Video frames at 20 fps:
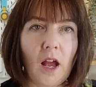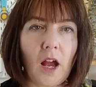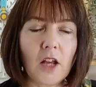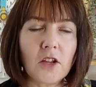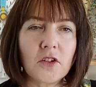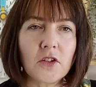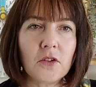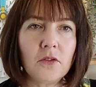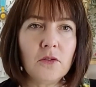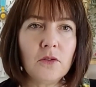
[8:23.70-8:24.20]
A
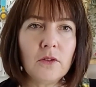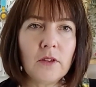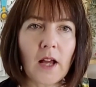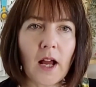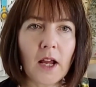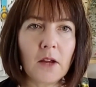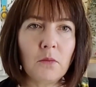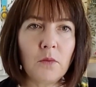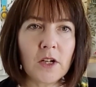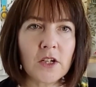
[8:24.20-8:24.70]
tool that
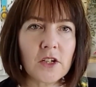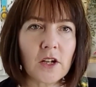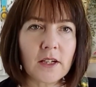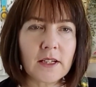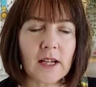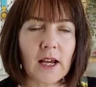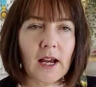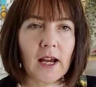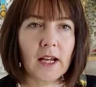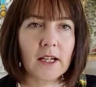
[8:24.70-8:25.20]
I wish I'd
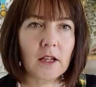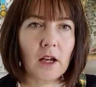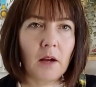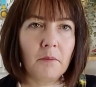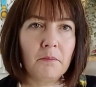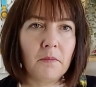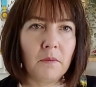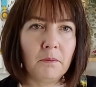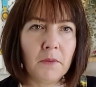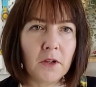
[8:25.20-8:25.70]
had
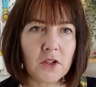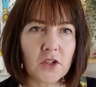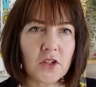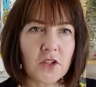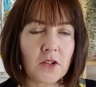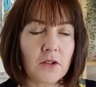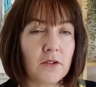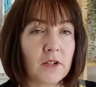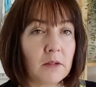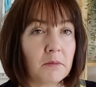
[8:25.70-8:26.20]
much
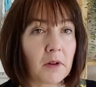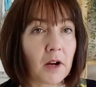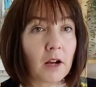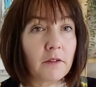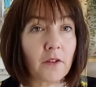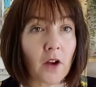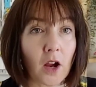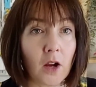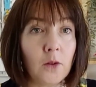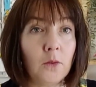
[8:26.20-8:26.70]
sooner, but
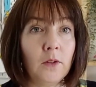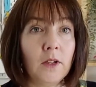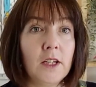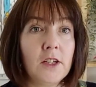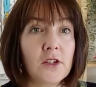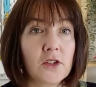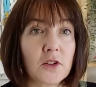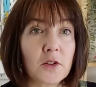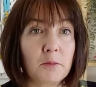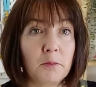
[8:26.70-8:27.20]
I've only
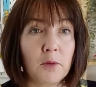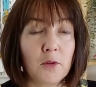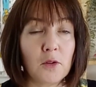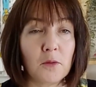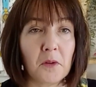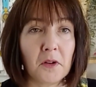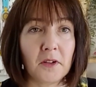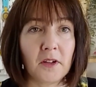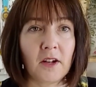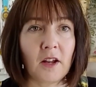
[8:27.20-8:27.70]
just bought
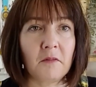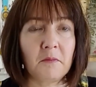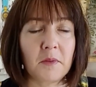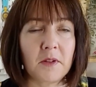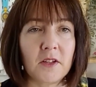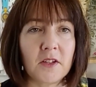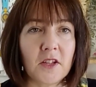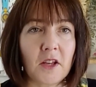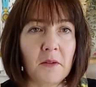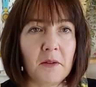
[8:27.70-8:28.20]
one and I've
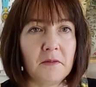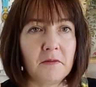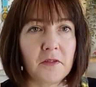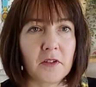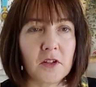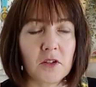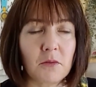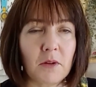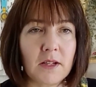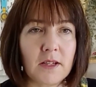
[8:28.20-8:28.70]
been sewing
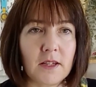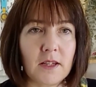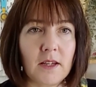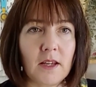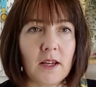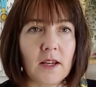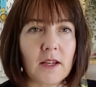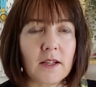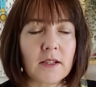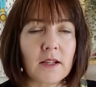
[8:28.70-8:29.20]
for twenty
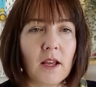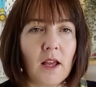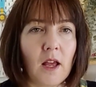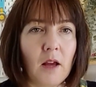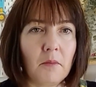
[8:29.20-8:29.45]
years,